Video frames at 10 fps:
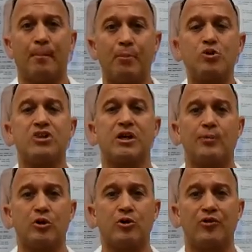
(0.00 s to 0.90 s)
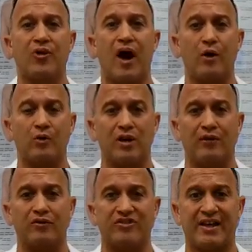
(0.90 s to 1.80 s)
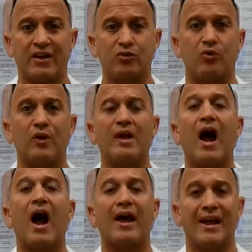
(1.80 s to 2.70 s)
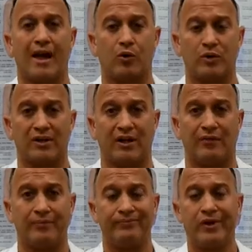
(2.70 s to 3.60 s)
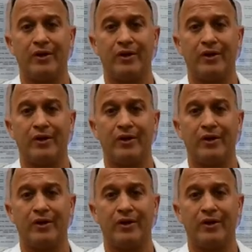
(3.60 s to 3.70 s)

boosting up your glutathione levels to get it to a really high and adequate level.